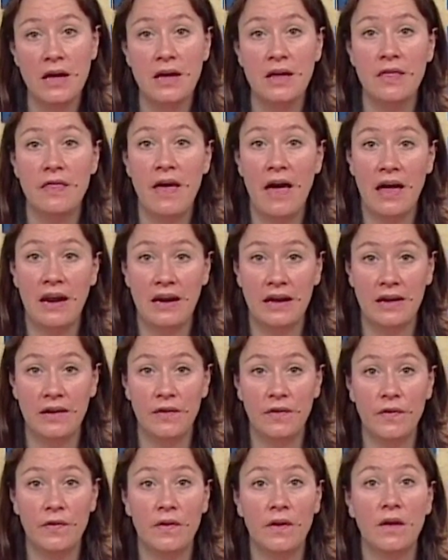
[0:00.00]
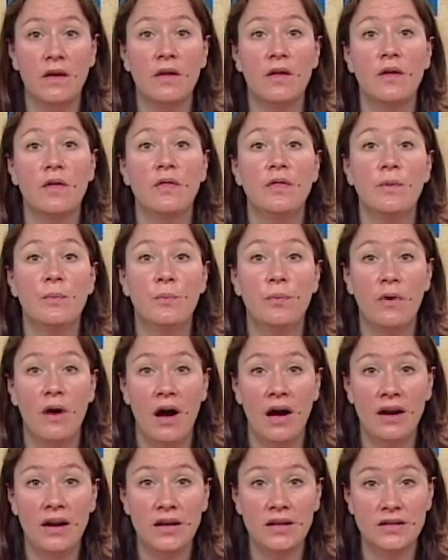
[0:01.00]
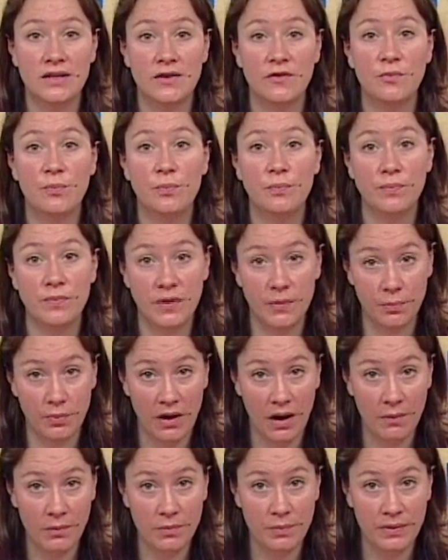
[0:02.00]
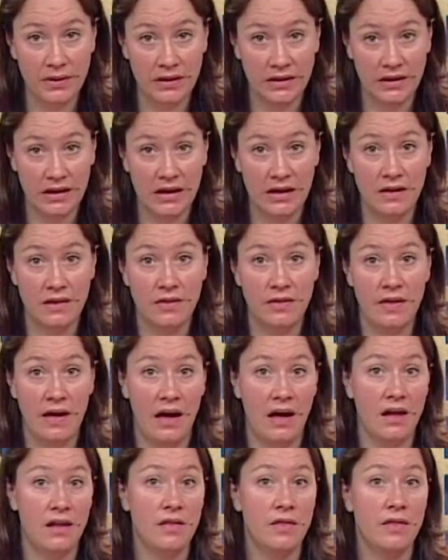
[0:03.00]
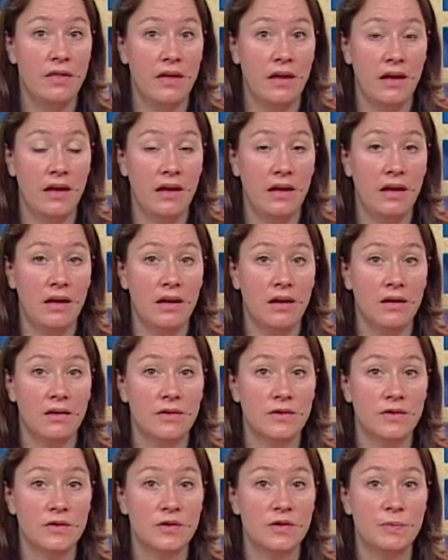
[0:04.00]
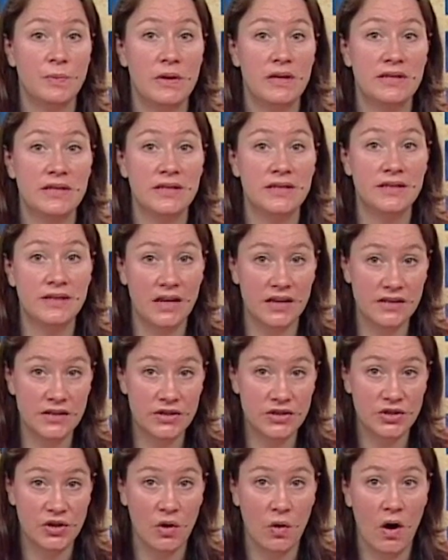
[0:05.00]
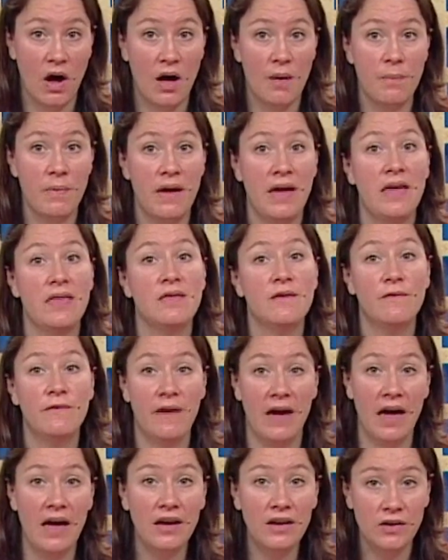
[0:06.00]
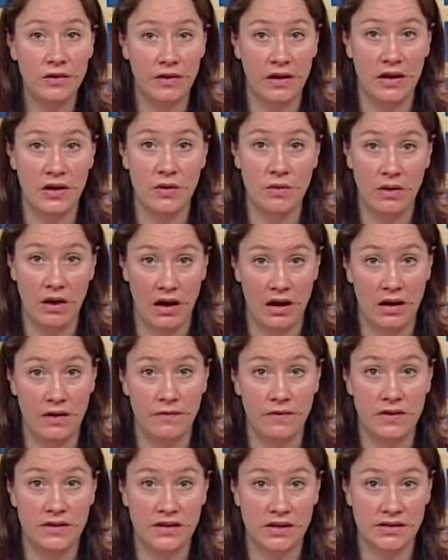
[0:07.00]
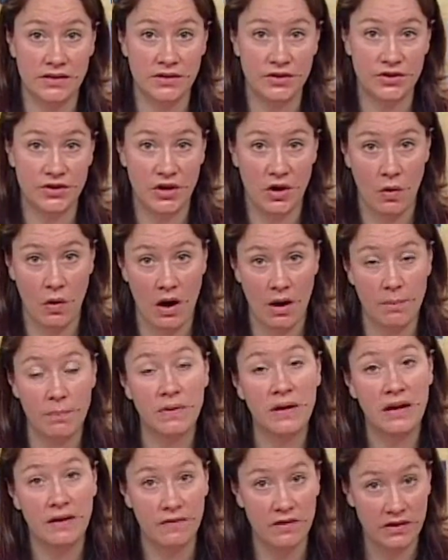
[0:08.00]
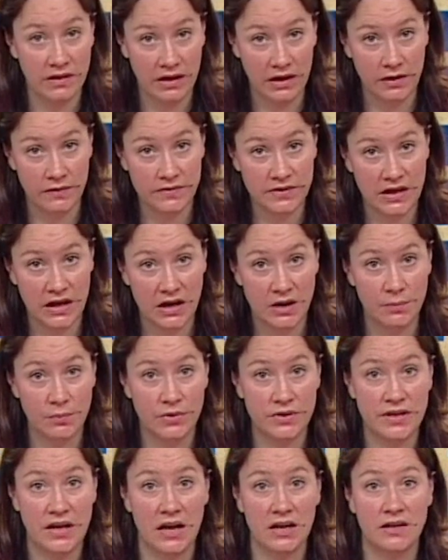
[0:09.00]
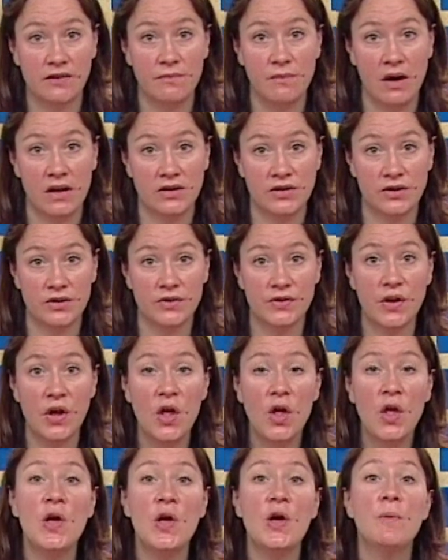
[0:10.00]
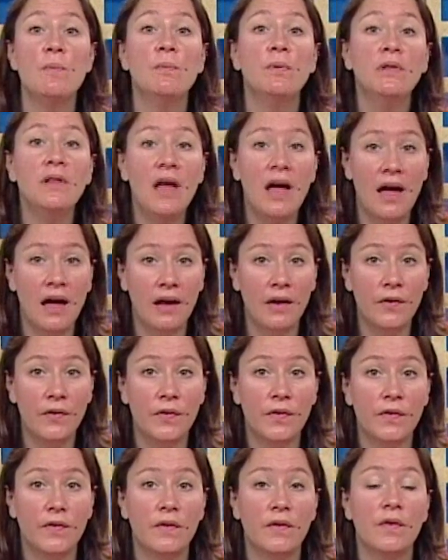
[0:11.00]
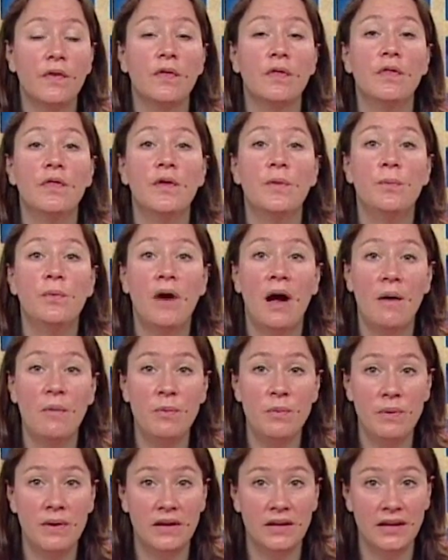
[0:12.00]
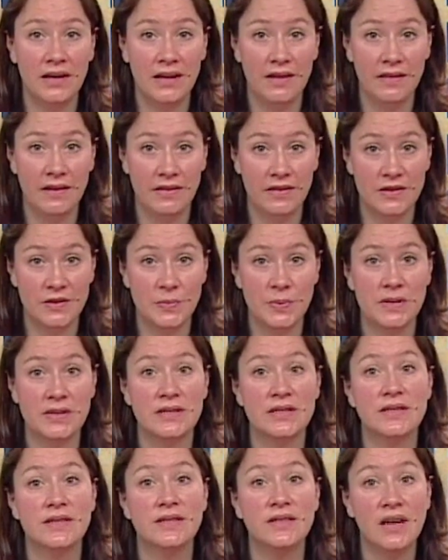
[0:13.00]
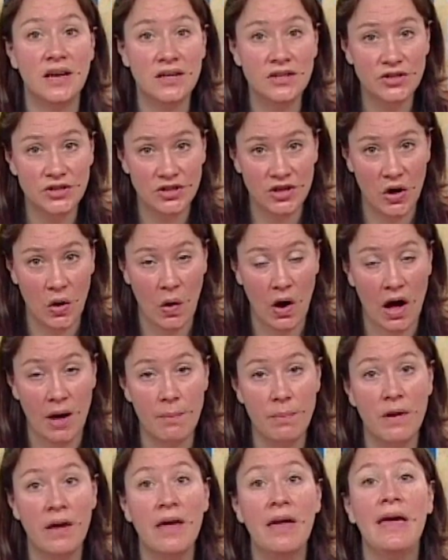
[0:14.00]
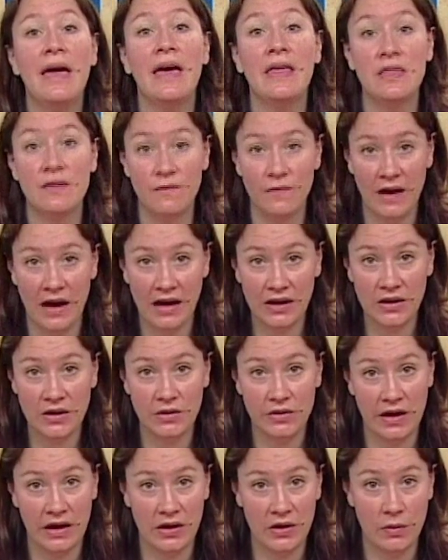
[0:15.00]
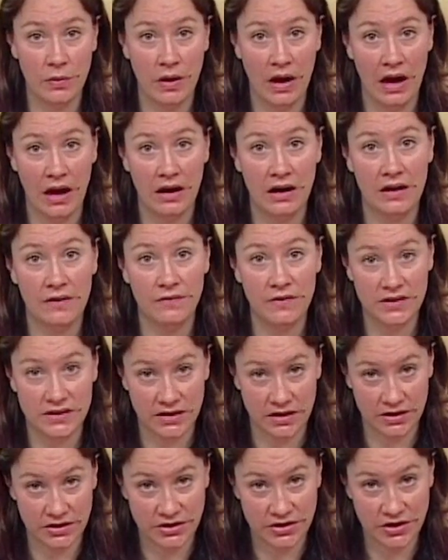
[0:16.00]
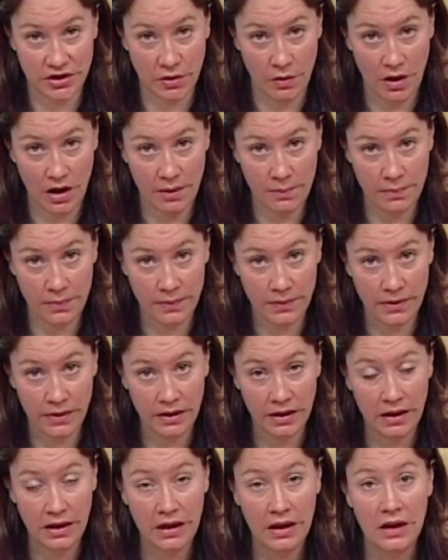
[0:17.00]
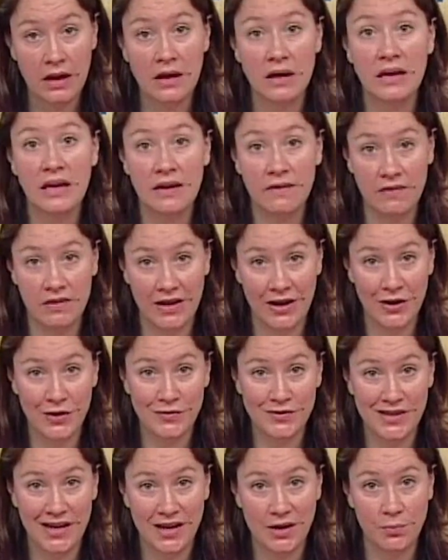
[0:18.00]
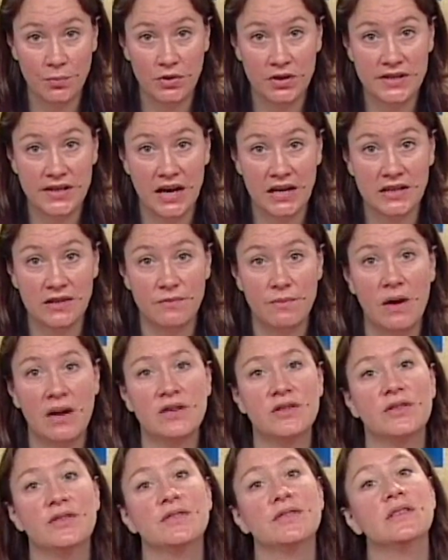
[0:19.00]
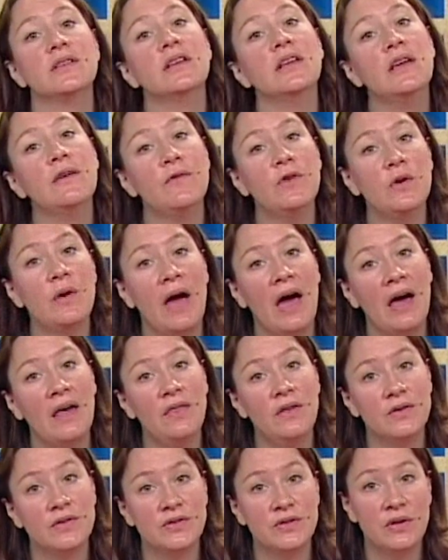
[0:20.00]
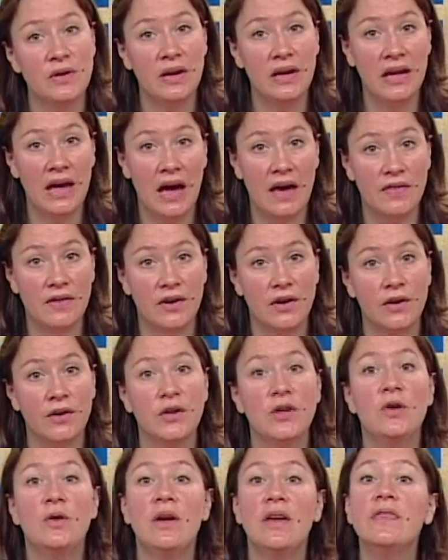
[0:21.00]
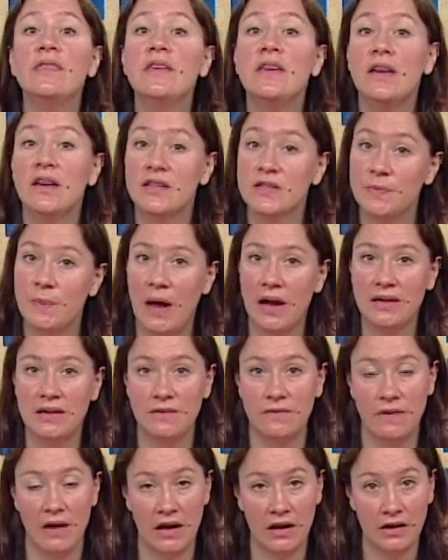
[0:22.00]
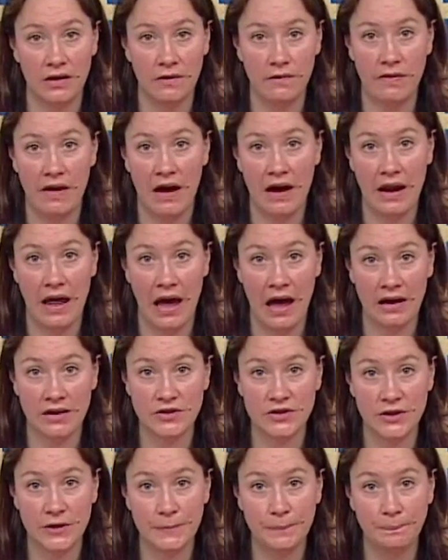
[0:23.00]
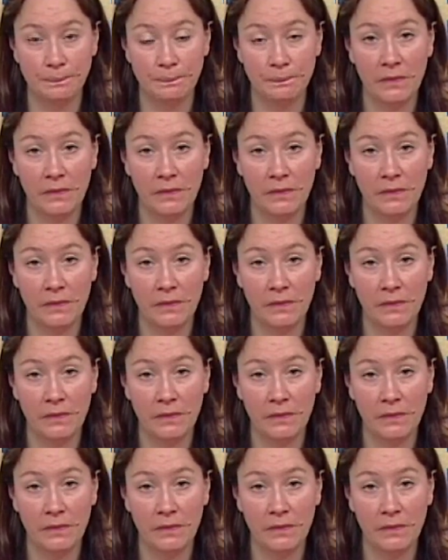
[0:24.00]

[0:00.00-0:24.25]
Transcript: That is the product of the probability that the species doesn't show up and the value that you get if it doesn't show up, given that you've taken protective measures, plus the probability that the species does show up and the value that you get if it does show up, given that you've taken protective measures. If you add those two together, you get the expected value of that action.